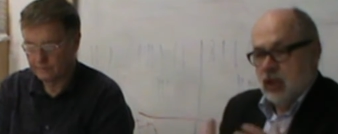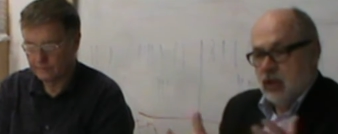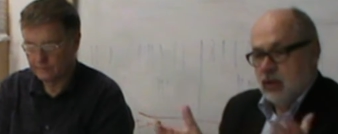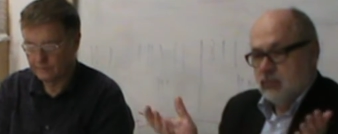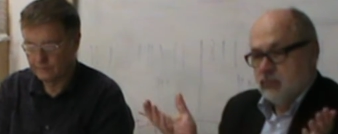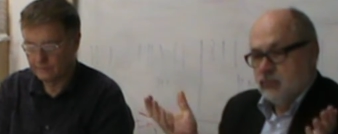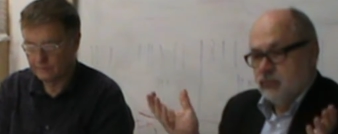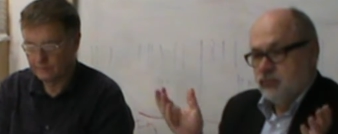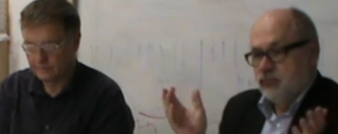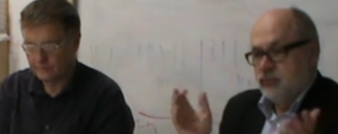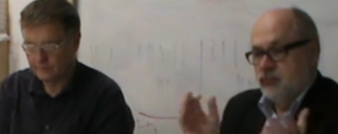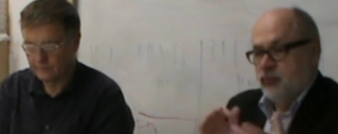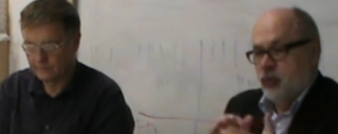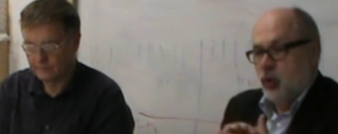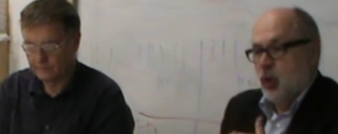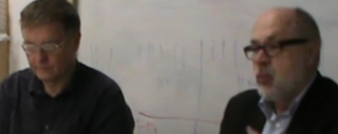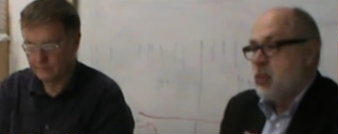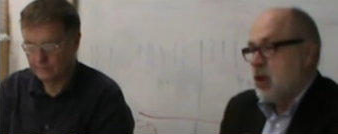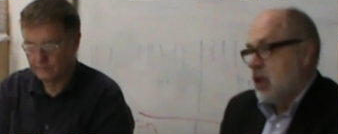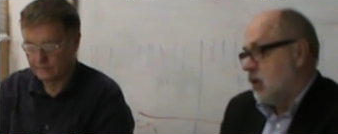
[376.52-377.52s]
Speaker 1: um,
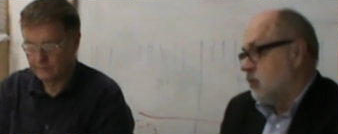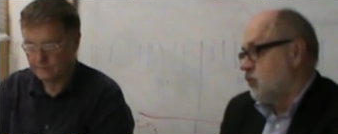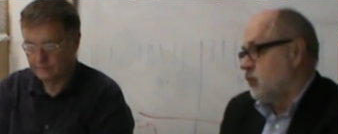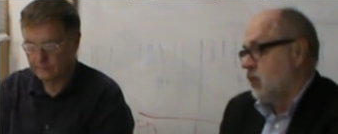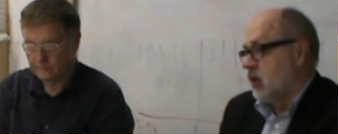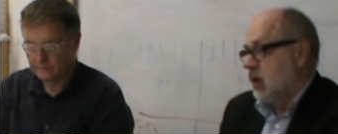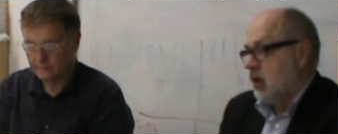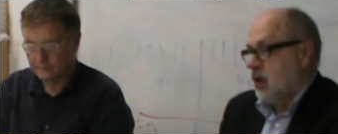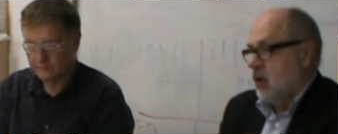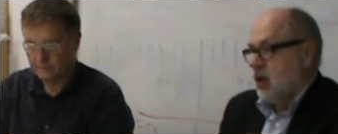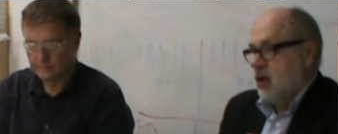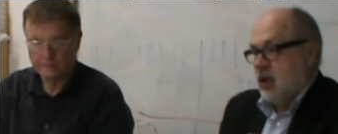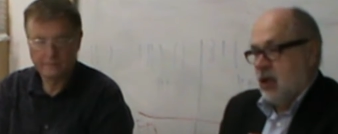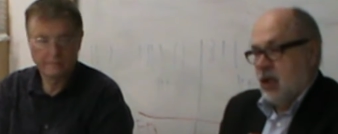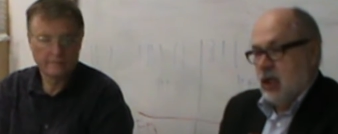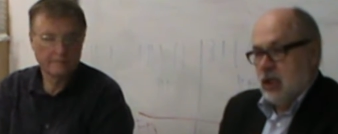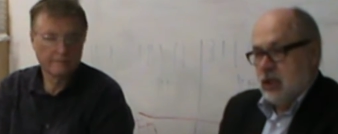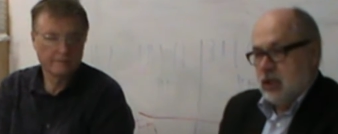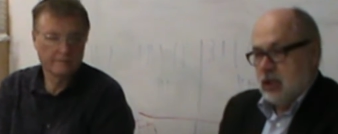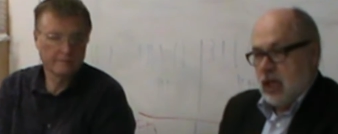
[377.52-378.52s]
for me,
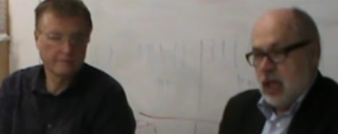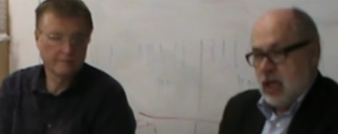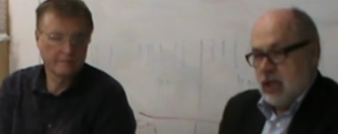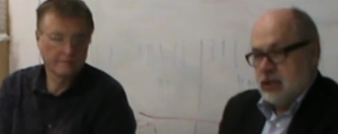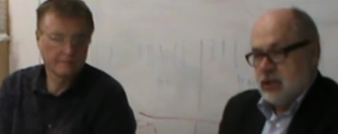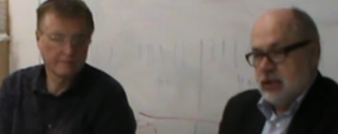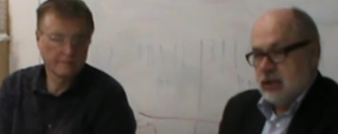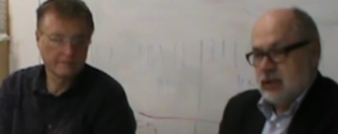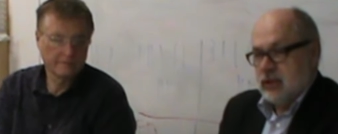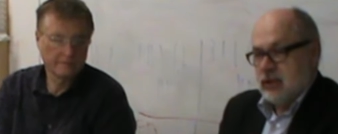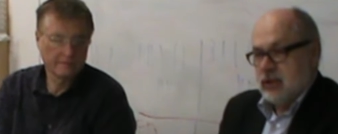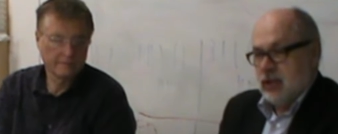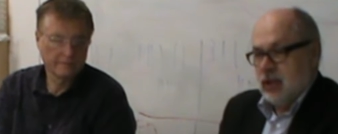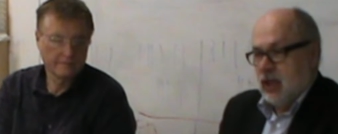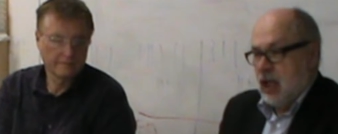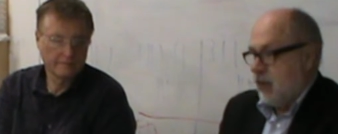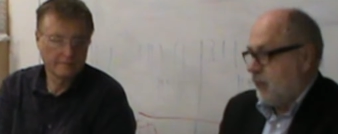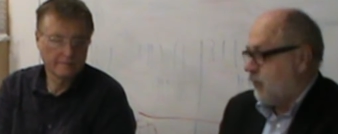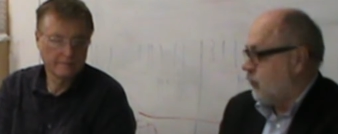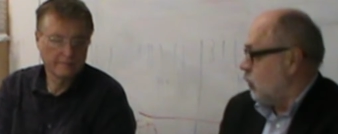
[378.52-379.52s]
the glass is
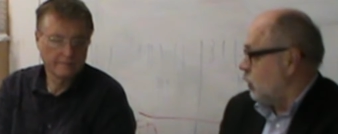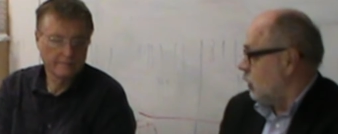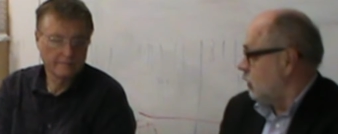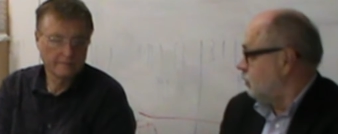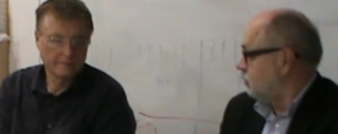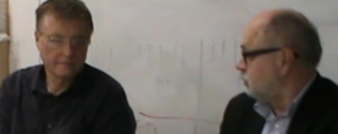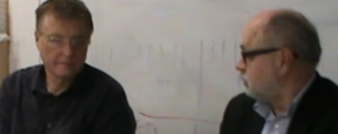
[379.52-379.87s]
half full.